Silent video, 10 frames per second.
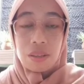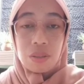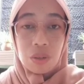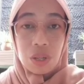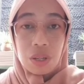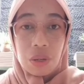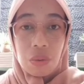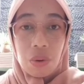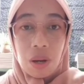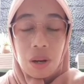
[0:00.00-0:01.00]

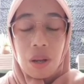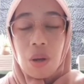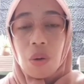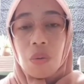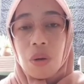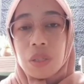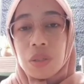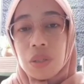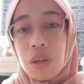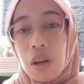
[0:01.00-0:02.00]
Trilingual. What do
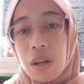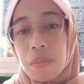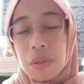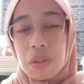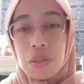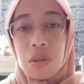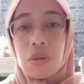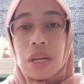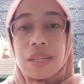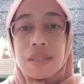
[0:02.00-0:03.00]
you call a person who
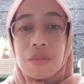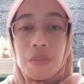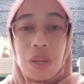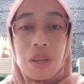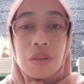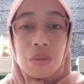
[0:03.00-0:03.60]
can speak